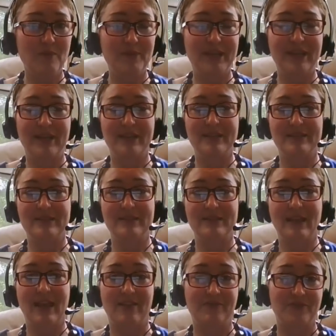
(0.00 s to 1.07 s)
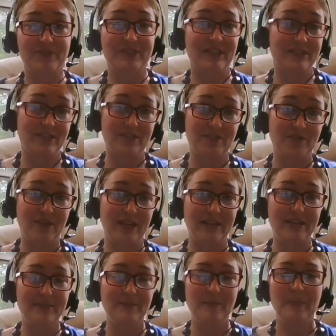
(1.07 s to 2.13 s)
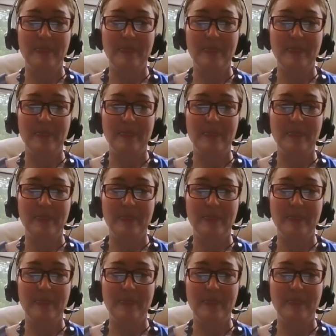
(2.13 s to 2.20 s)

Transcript: because after Citizens United,